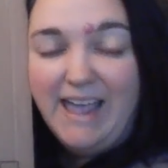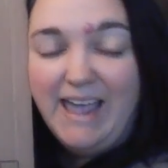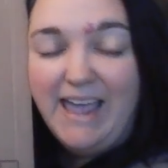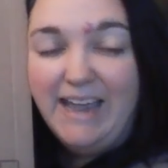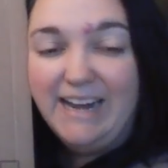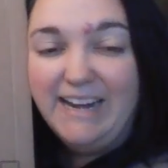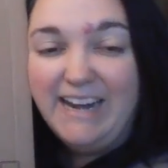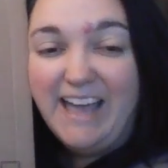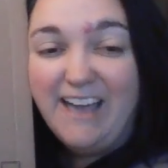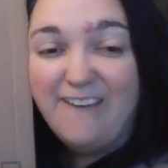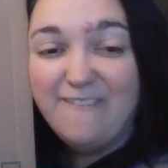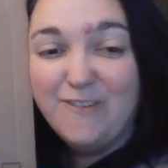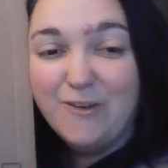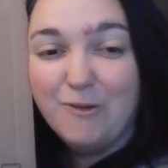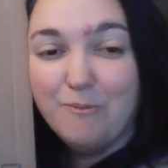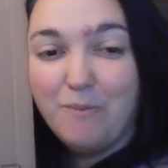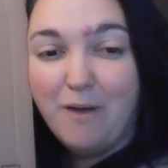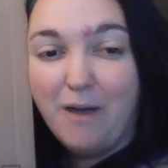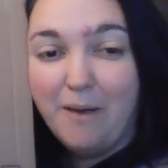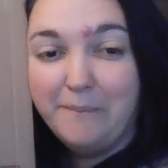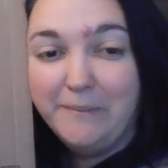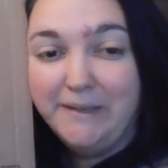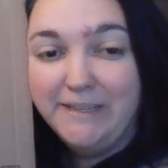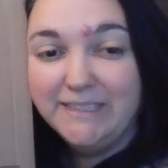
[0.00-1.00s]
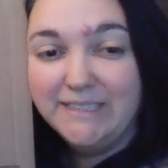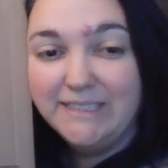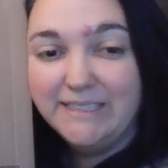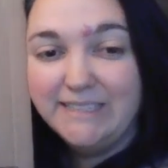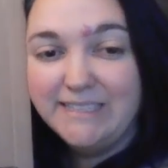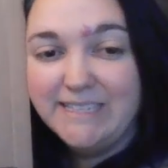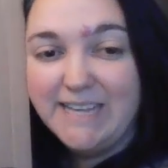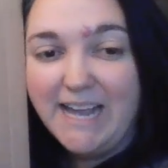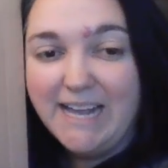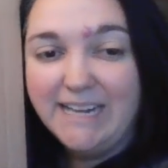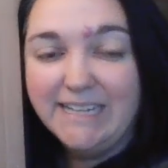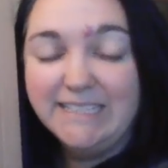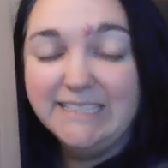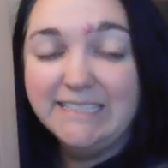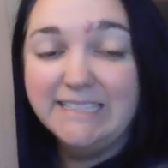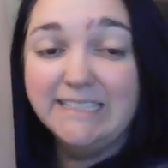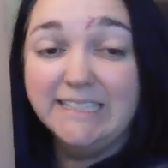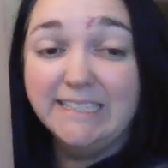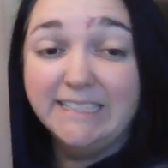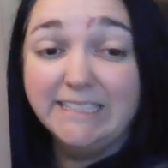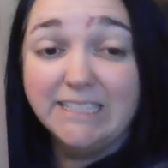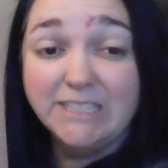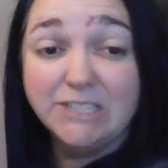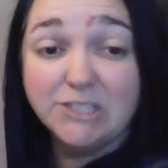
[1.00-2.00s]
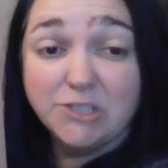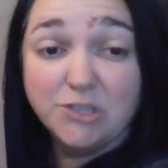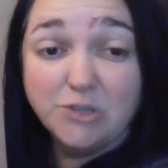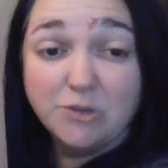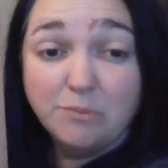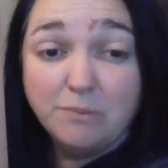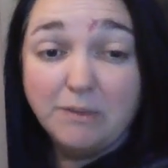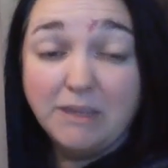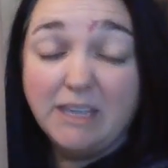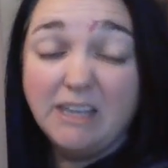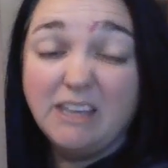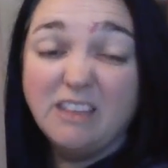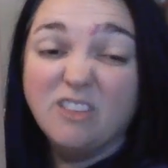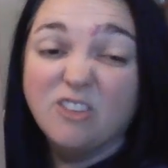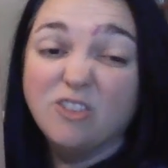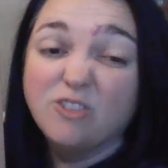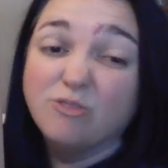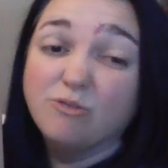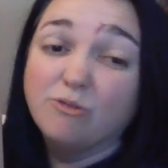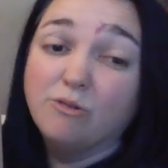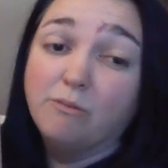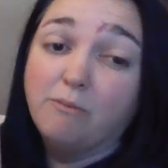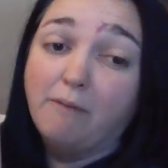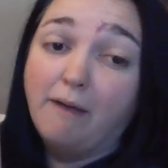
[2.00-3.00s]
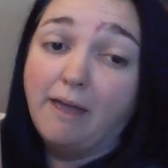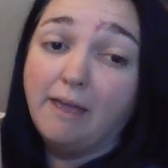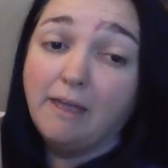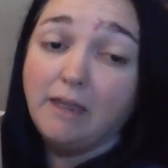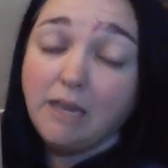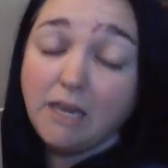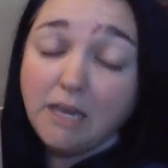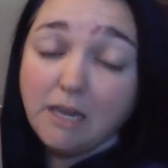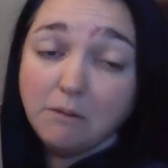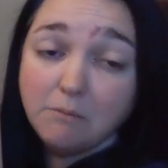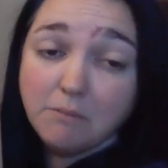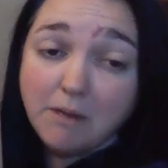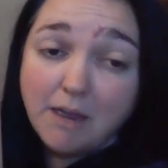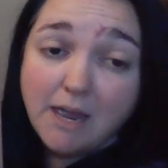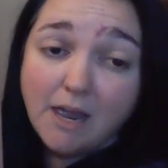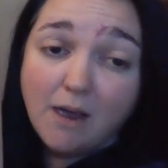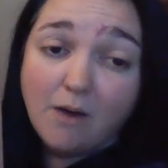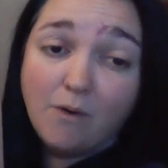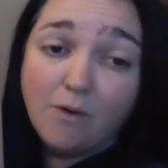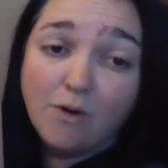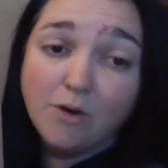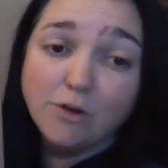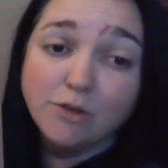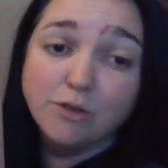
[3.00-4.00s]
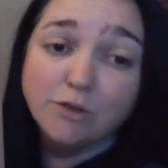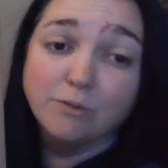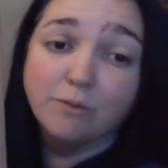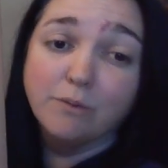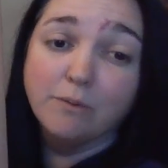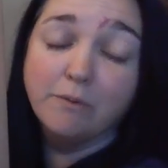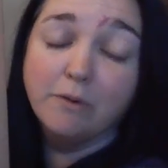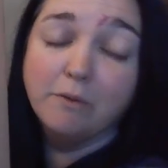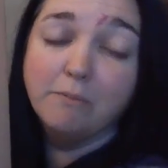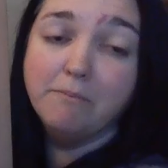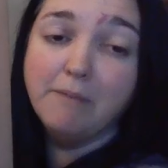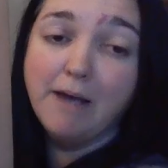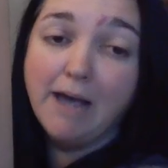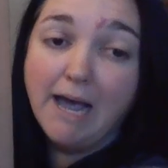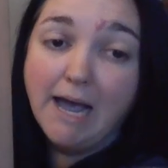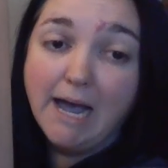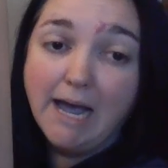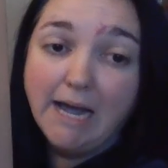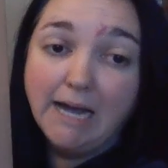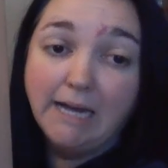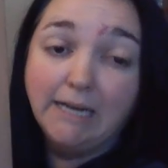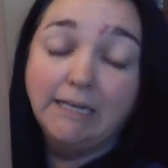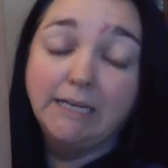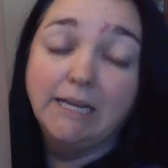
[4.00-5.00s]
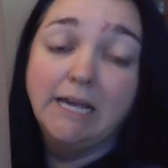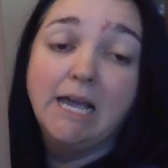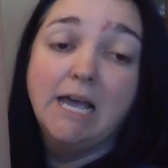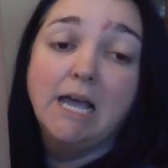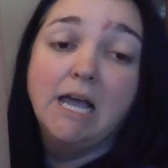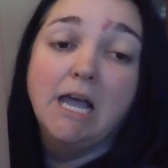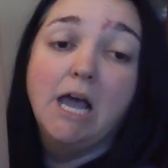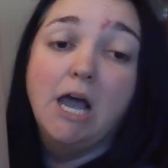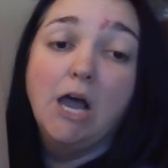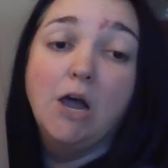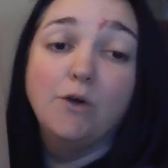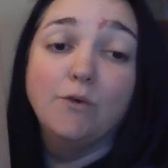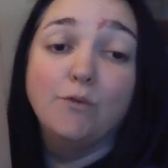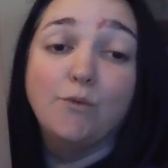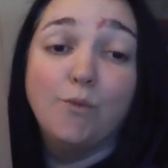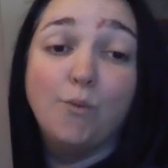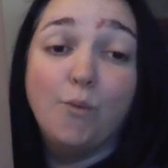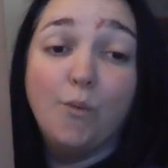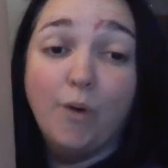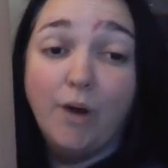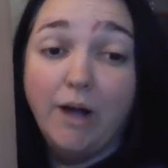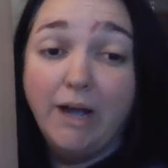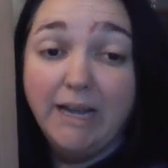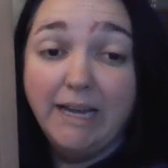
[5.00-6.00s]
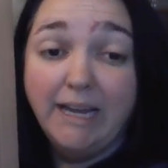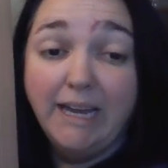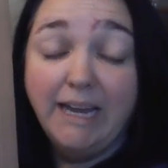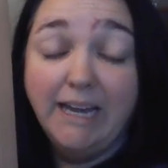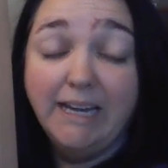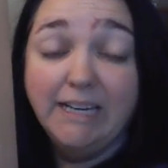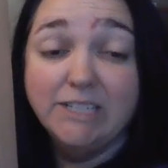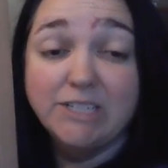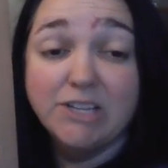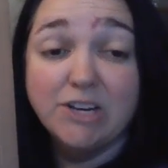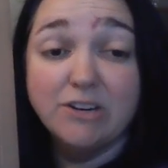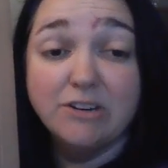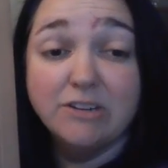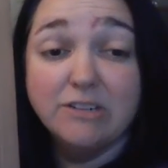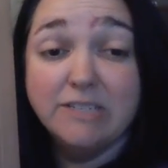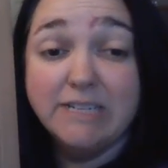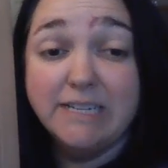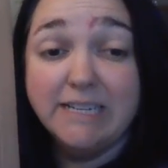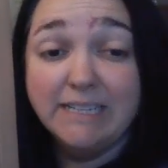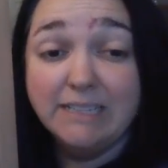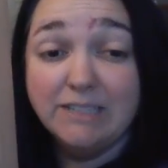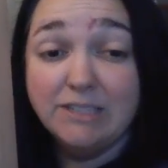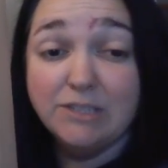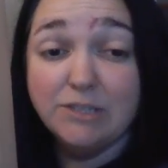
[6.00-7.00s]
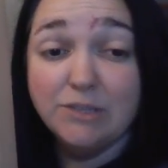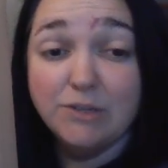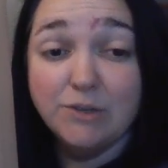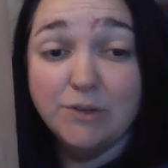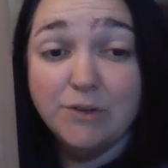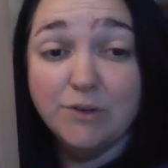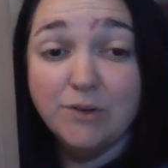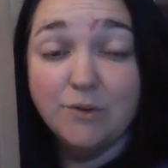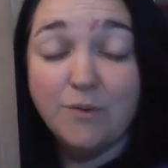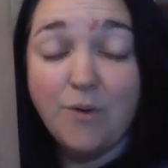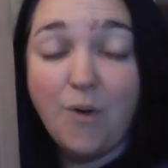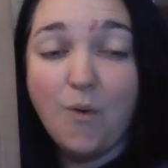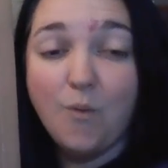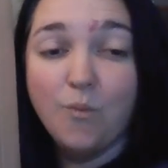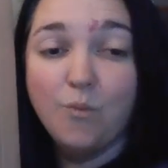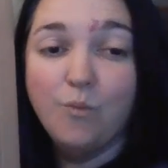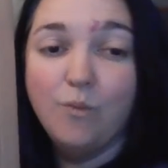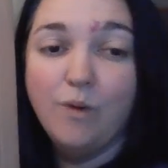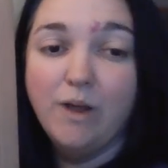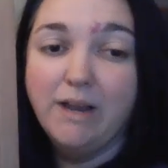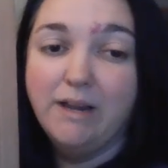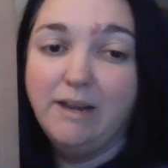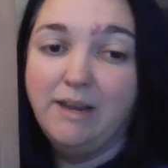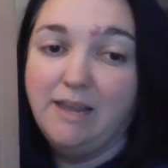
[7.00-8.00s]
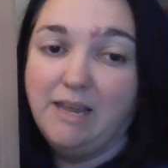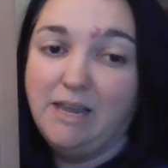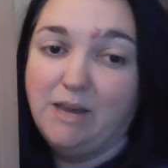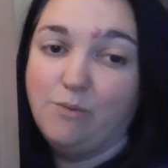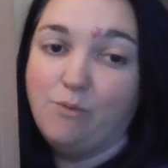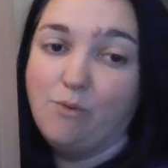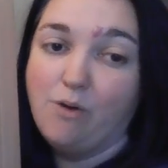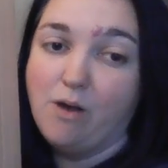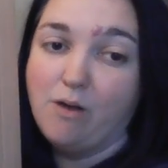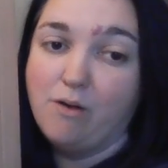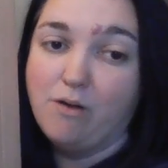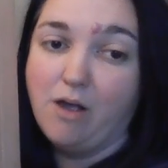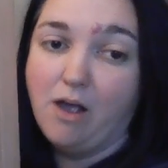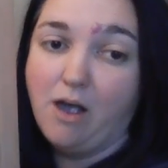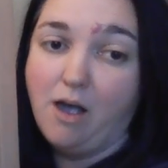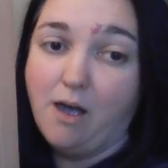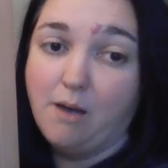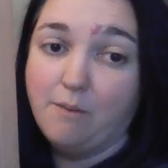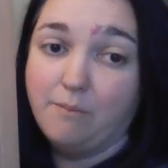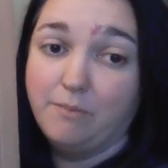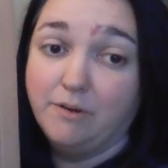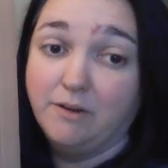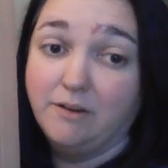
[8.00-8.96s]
and have your mommies and daddies send it to me either through my email or through Remind of what he turned into when he woke up.